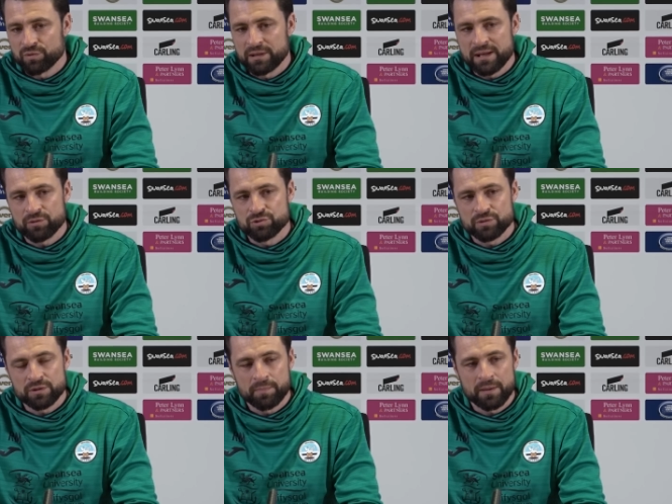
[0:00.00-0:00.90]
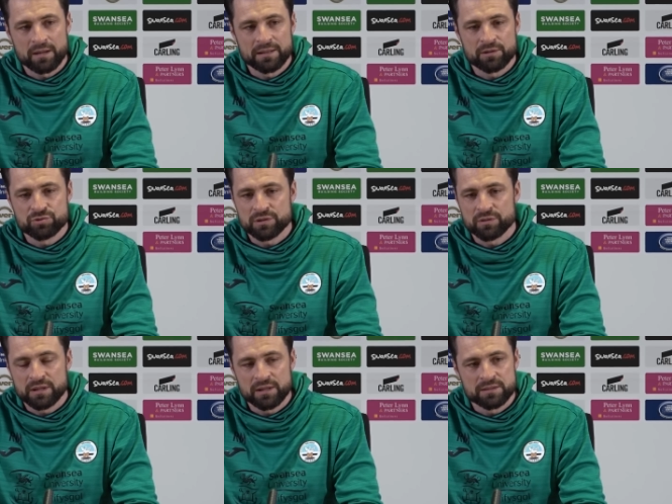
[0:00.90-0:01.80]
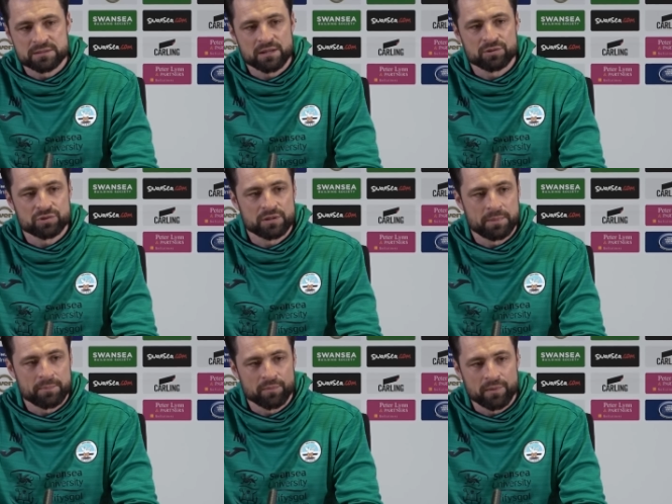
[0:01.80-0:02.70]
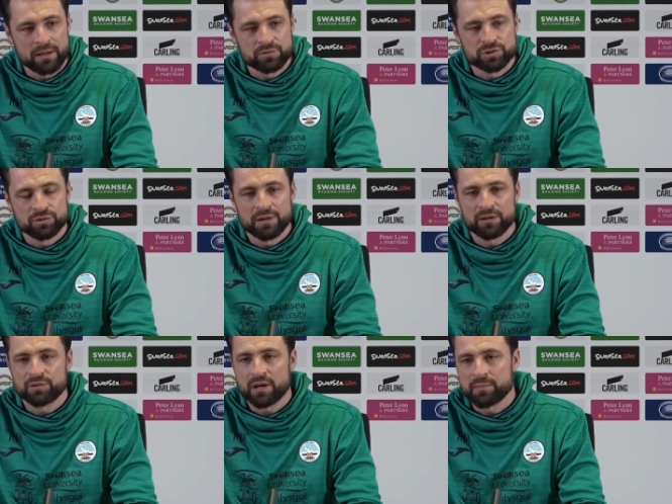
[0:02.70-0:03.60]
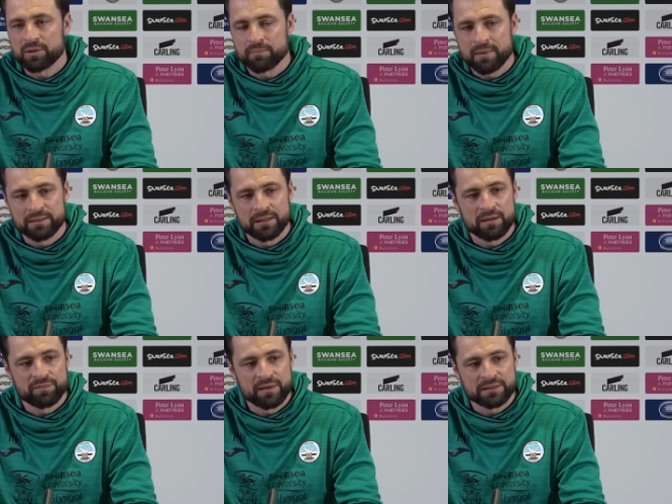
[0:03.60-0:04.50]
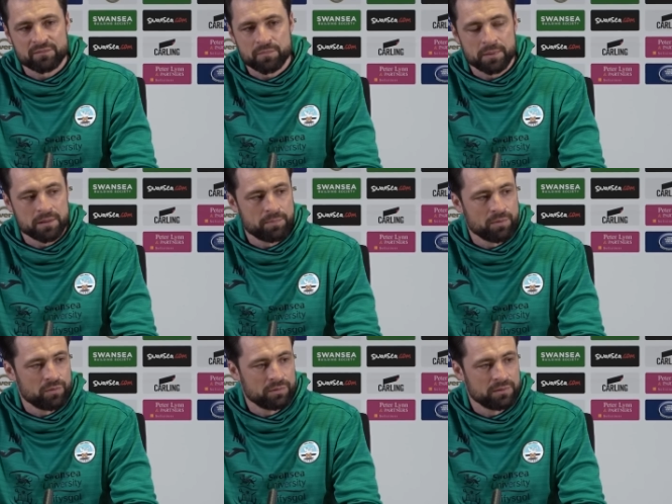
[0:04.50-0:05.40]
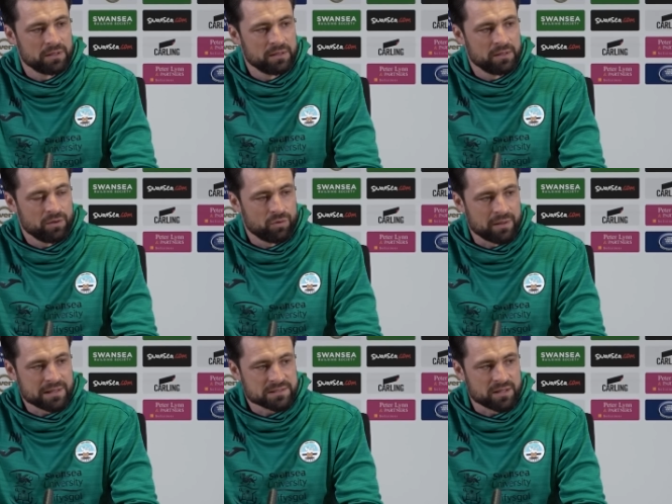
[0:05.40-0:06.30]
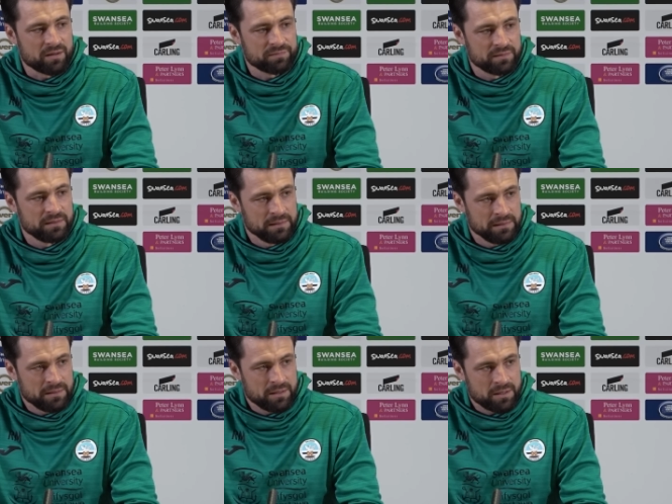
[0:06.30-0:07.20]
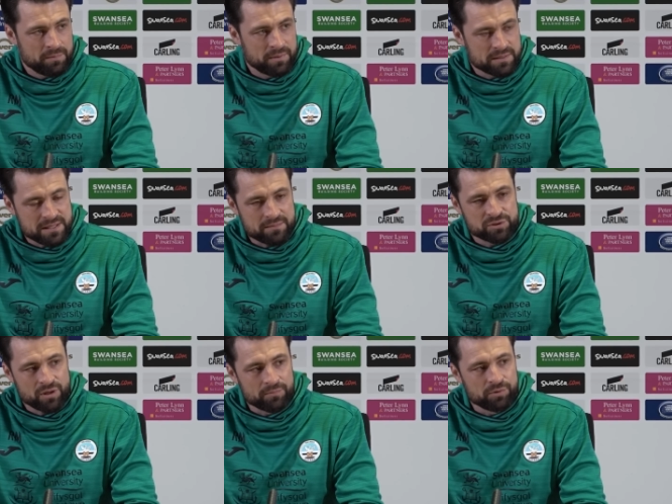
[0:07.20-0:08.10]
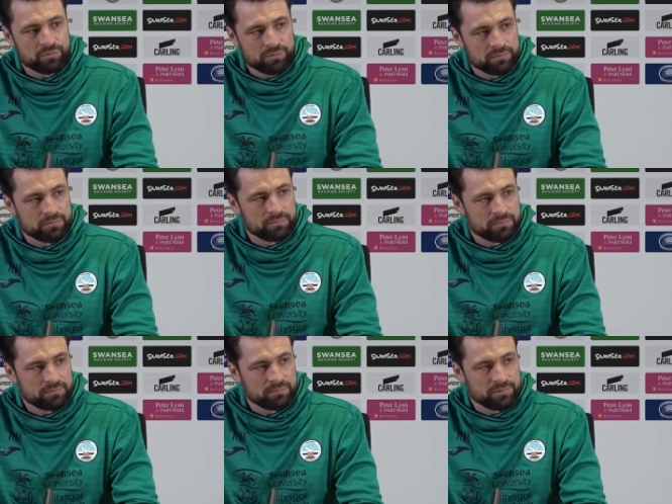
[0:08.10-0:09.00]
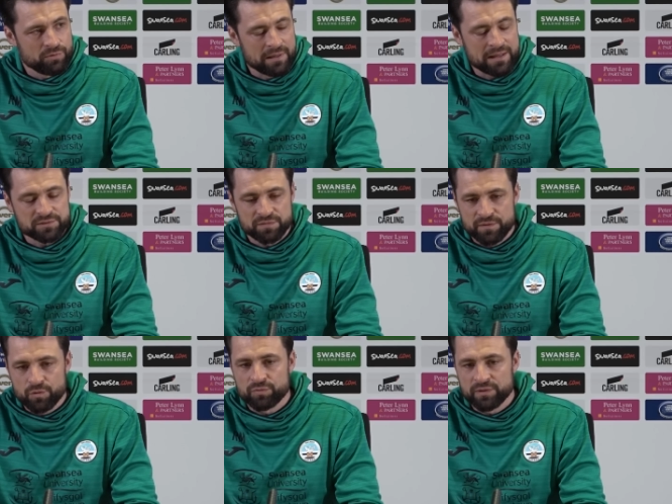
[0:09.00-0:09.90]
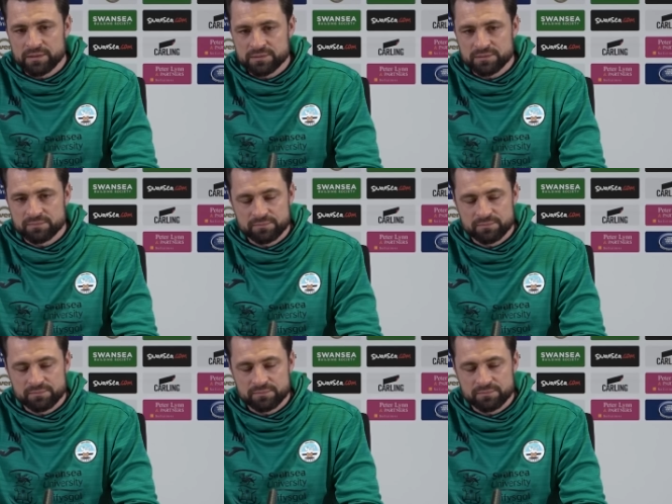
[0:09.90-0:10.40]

Really, how you treat your partner, how you treat your kids, how you treat the people around you, how you come in on a Monday and affect other people, and all that stuff. But at the same time, you you're allowed to feel things.